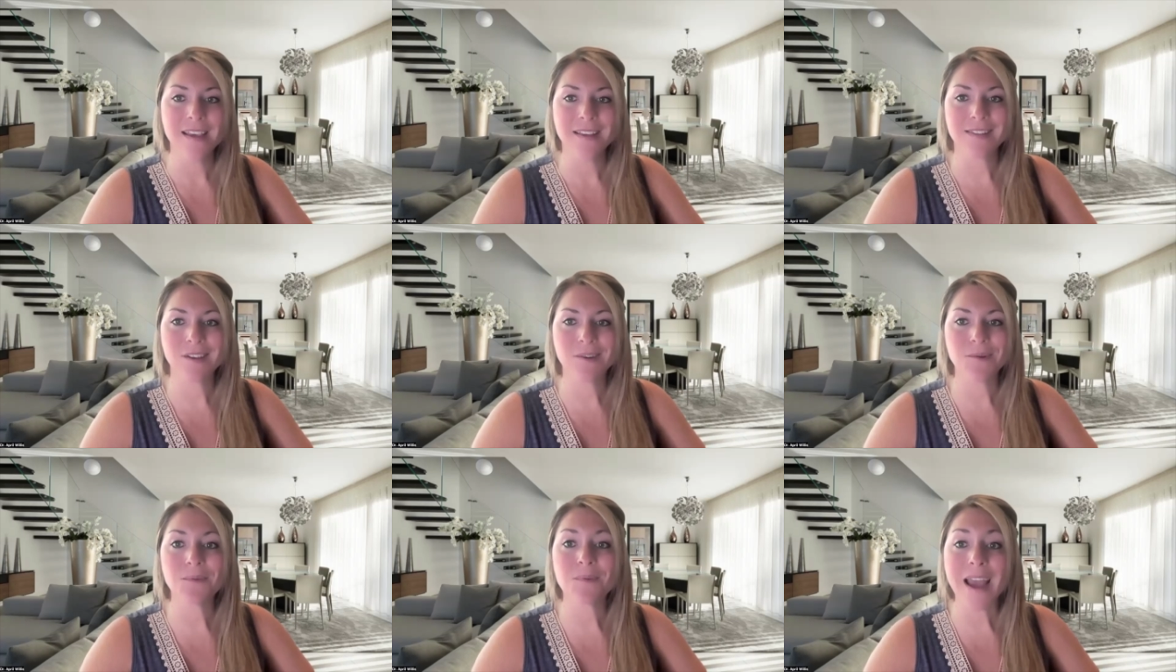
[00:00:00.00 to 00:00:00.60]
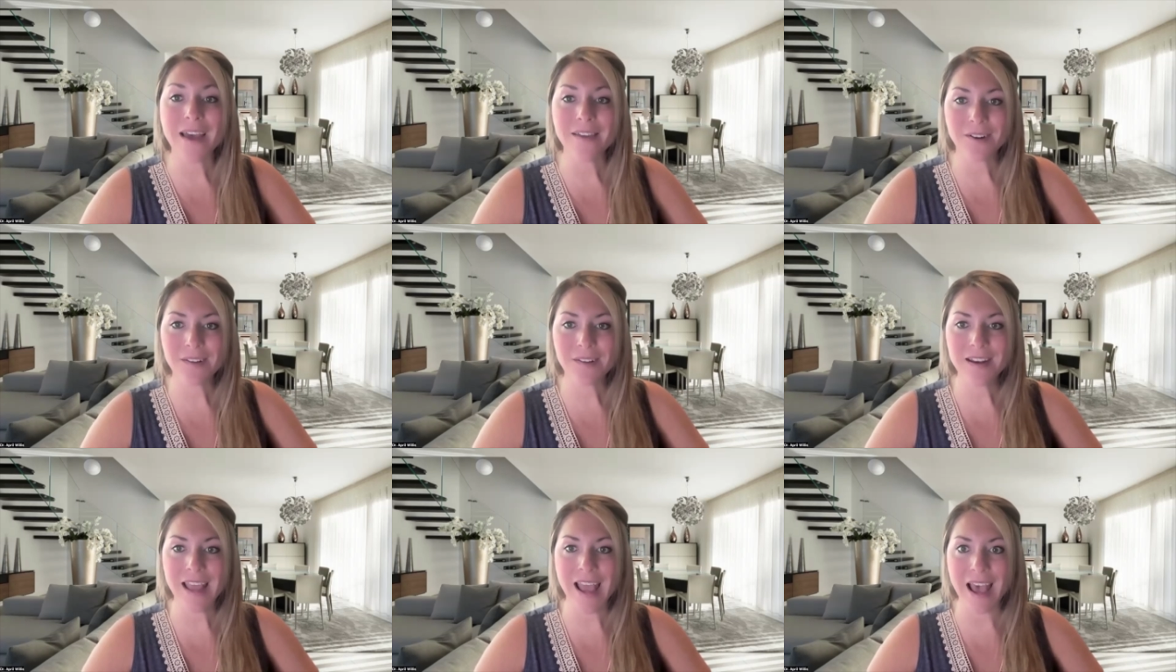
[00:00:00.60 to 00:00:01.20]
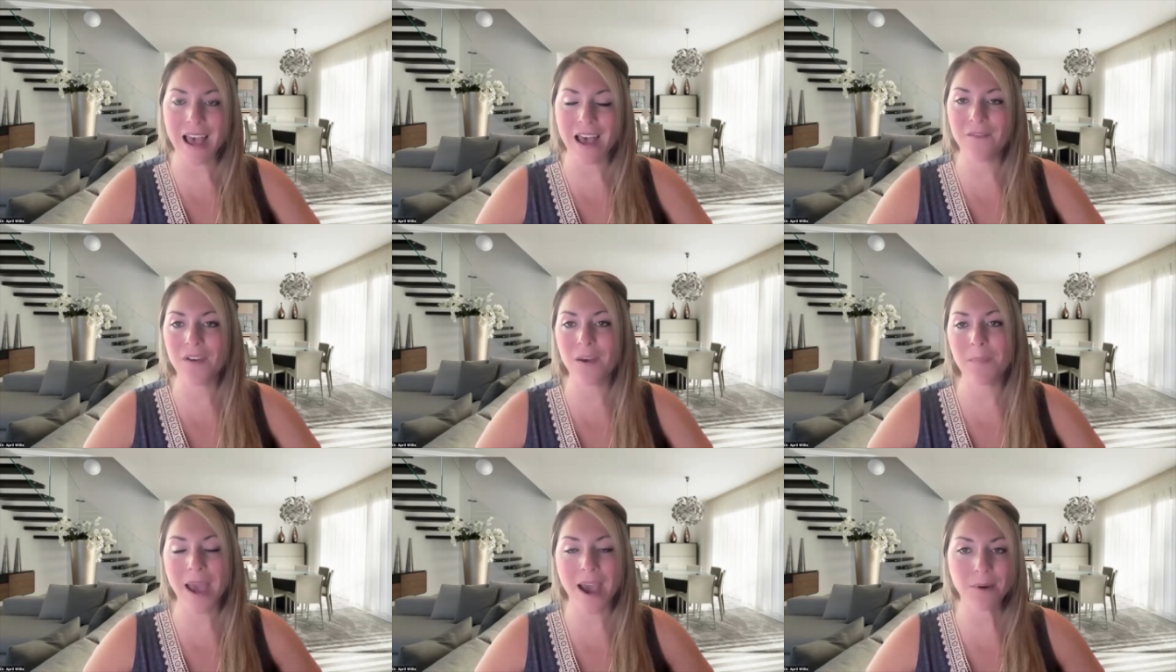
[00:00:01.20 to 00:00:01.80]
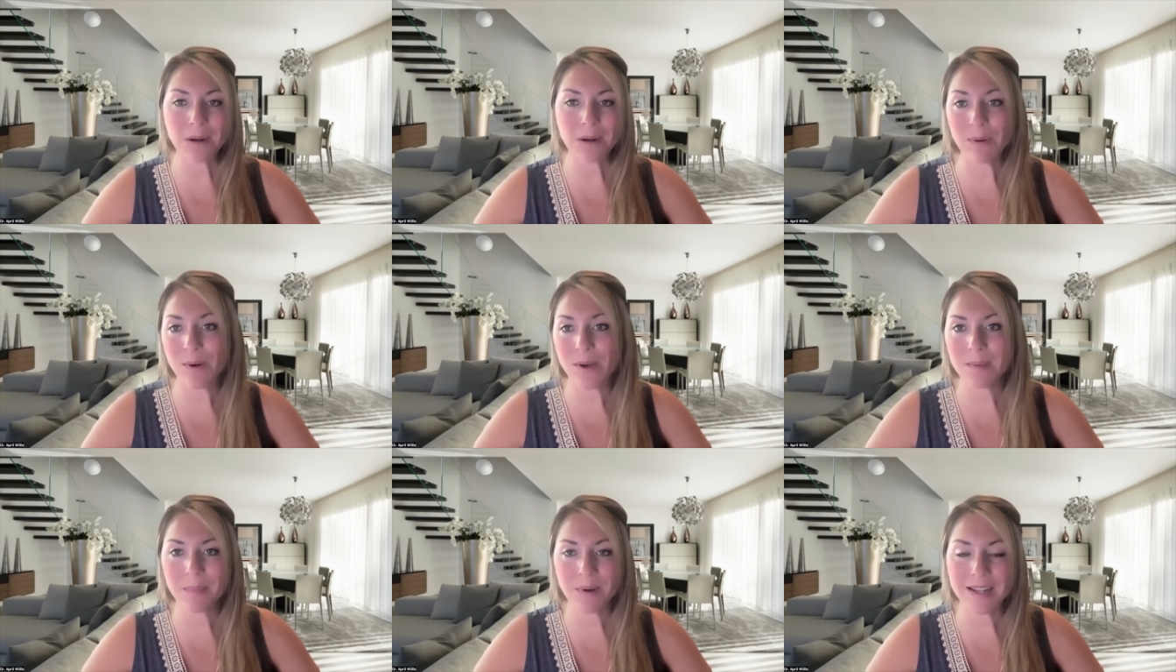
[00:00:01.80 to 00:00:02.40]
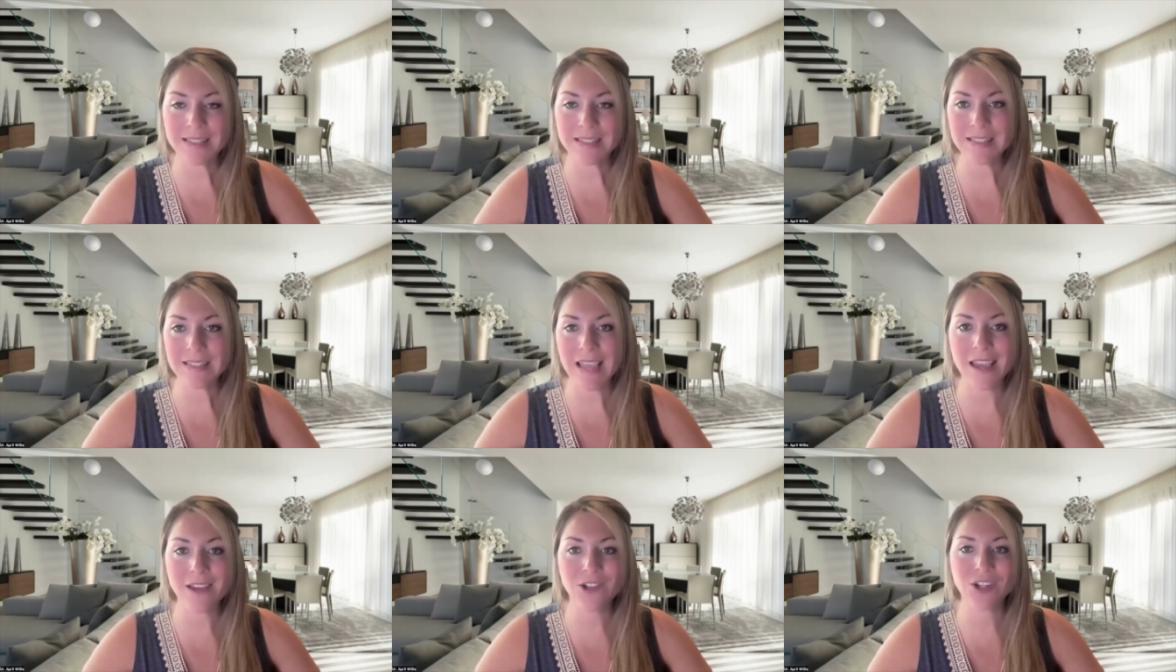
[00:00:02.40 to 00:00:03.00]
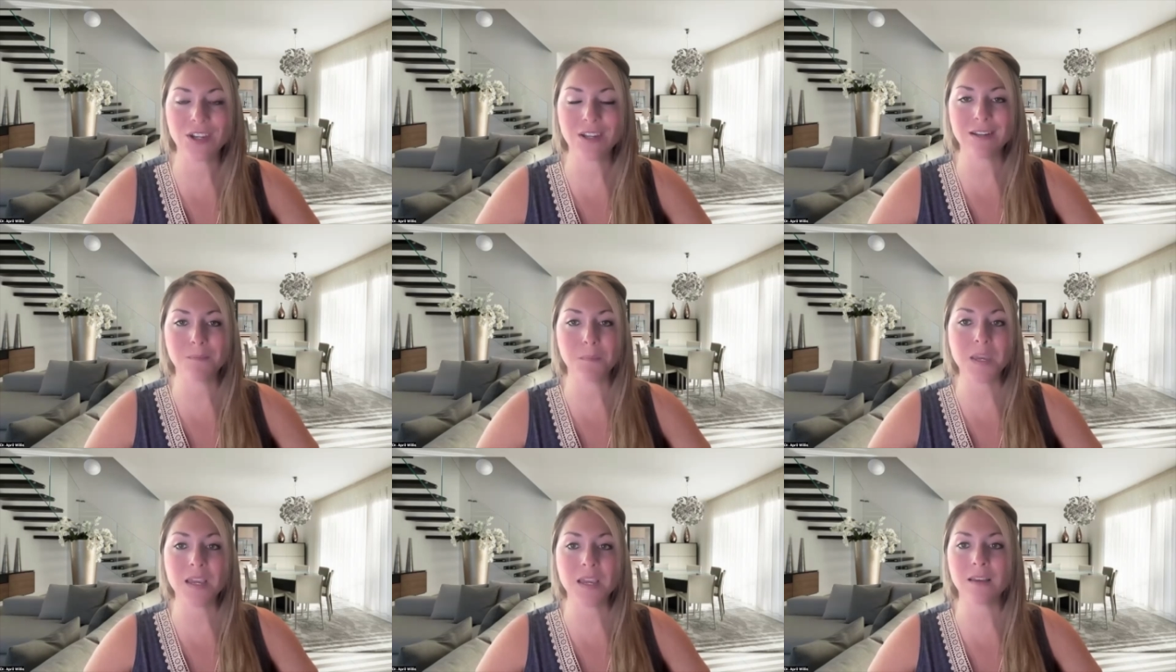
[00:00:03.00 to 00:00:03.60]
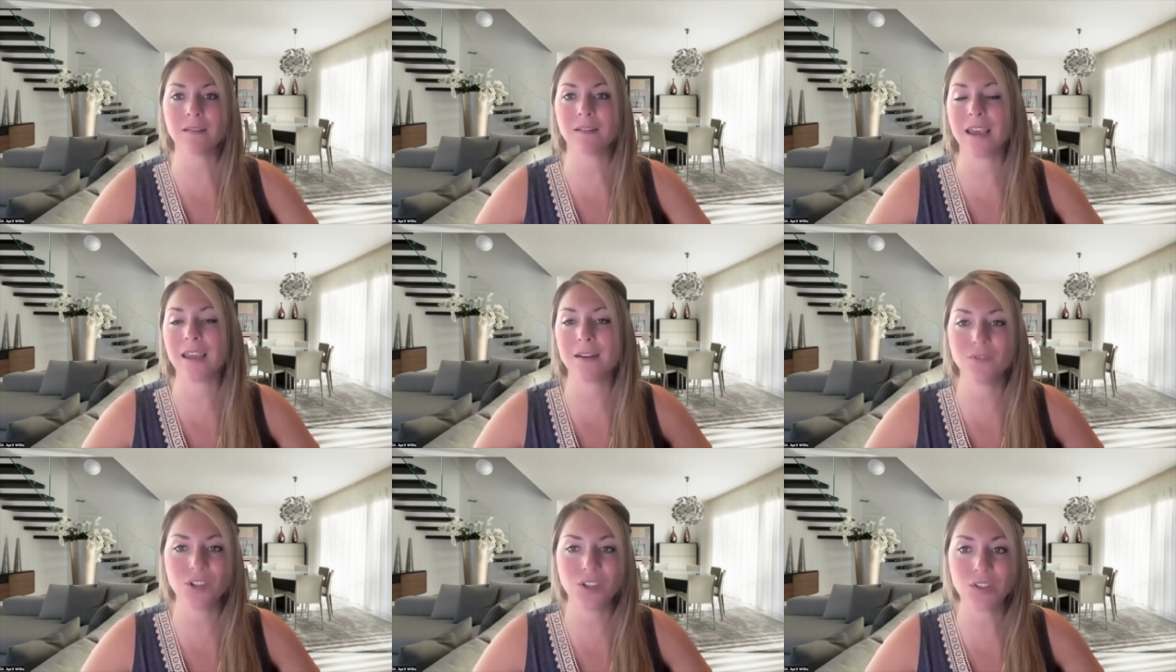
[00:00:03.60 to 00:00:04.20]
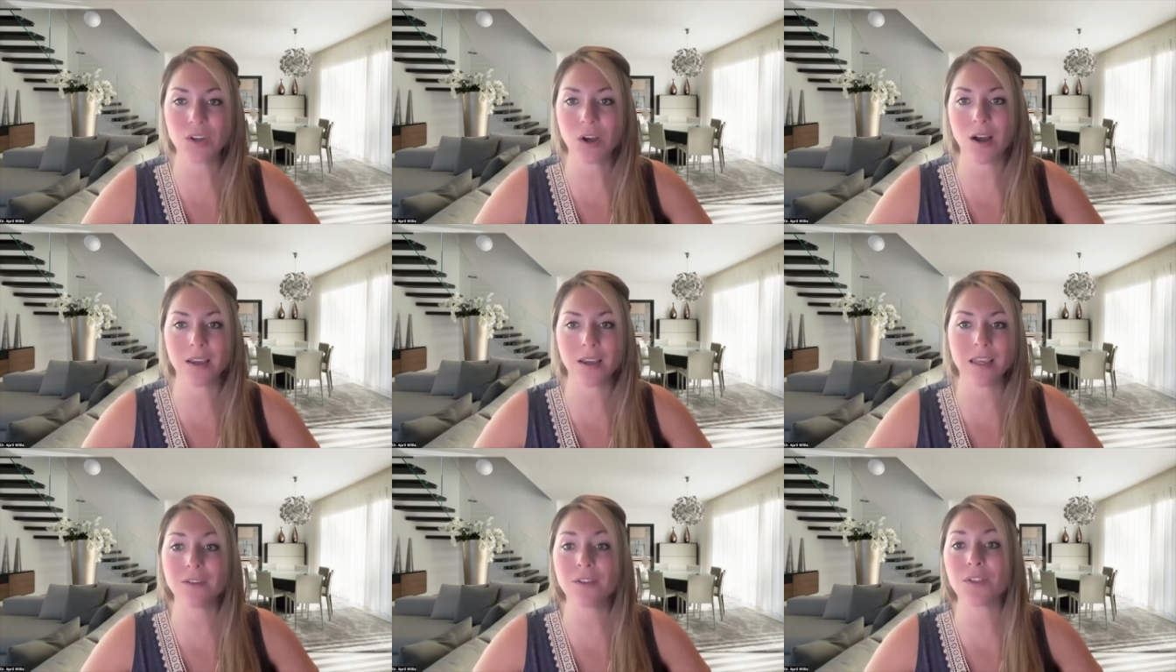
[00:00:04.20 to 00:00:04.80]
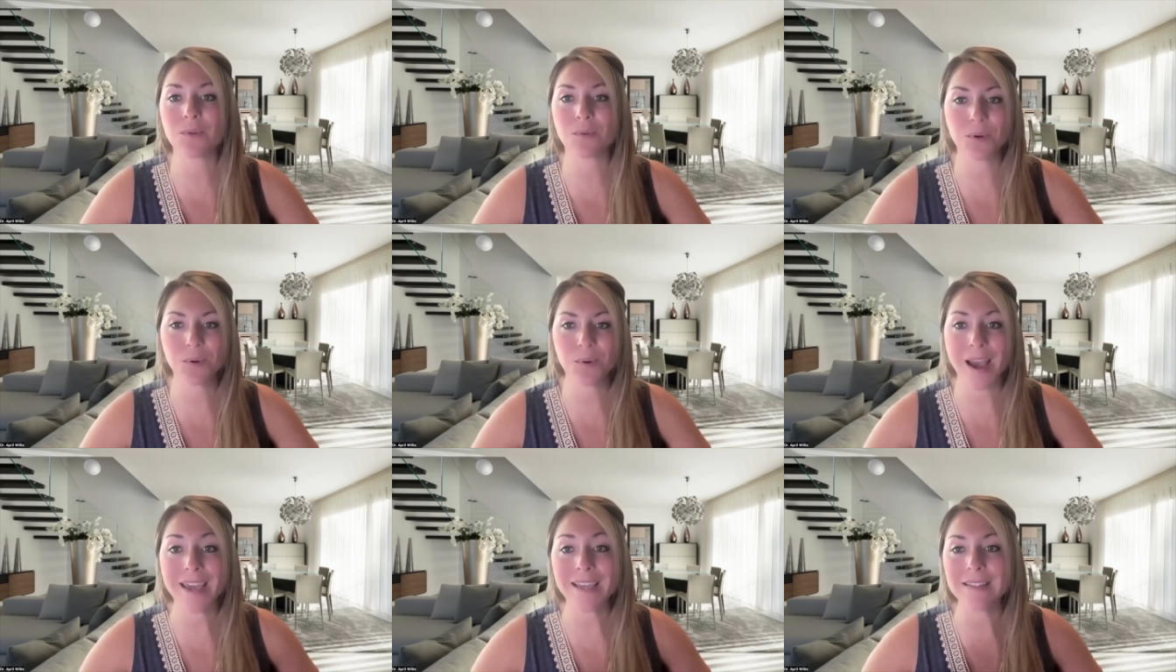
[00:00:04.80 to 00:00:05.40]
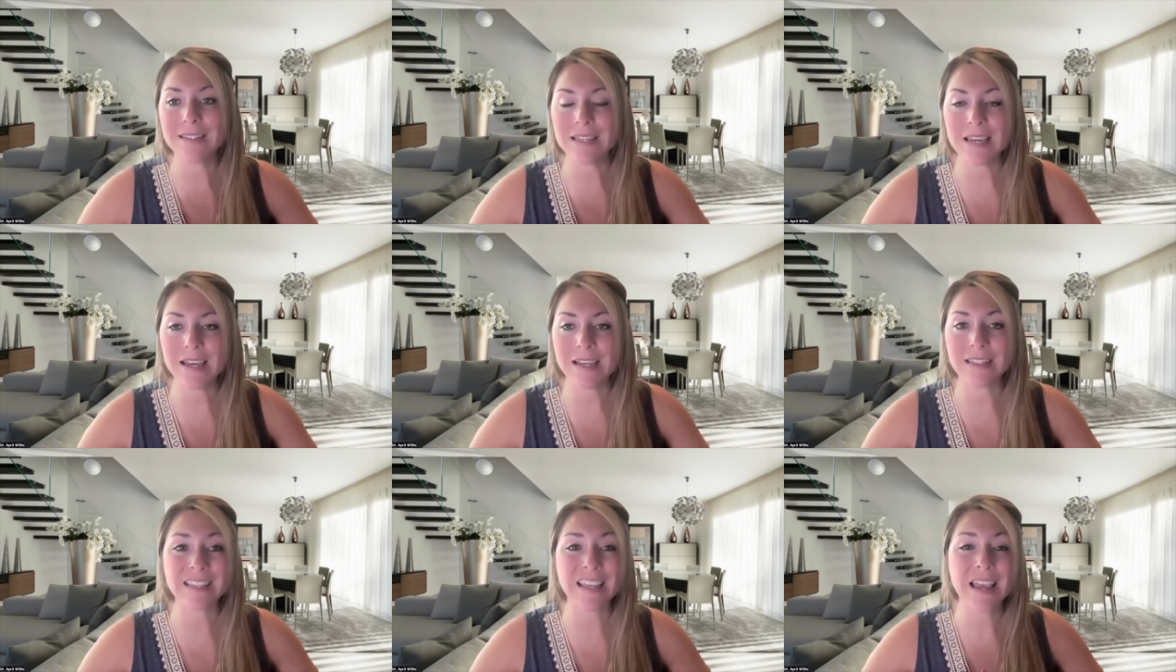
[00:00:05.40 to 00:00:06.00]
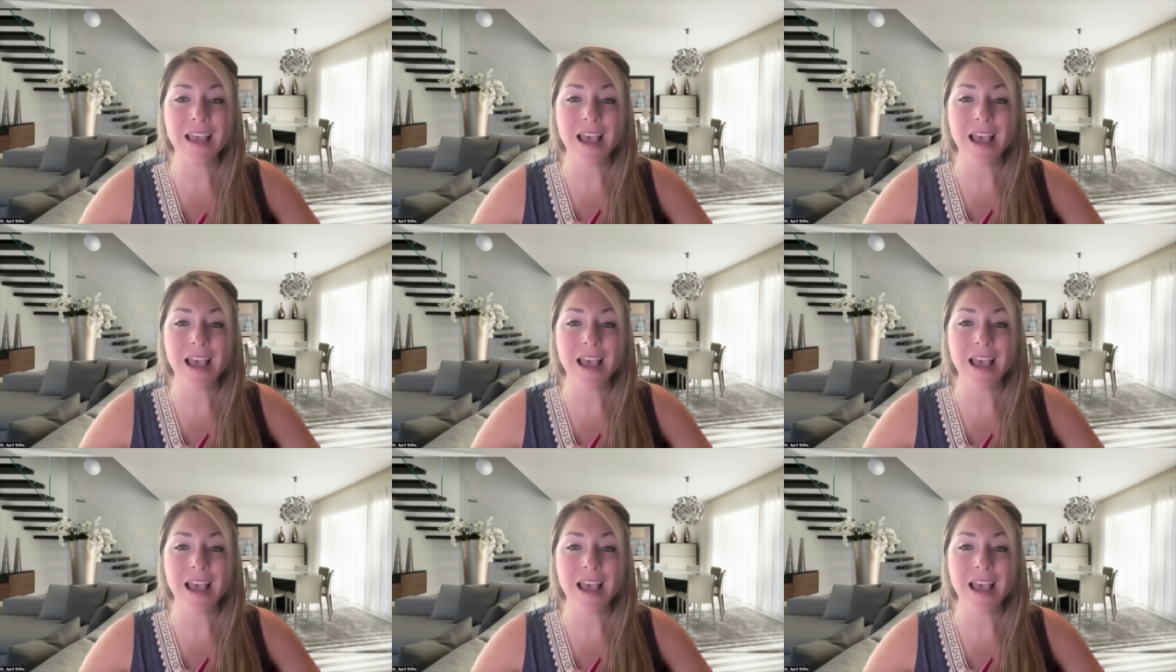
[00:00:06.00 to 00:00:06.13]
So rather than have a PowerPoint presentation and me kind of just talking through ideas,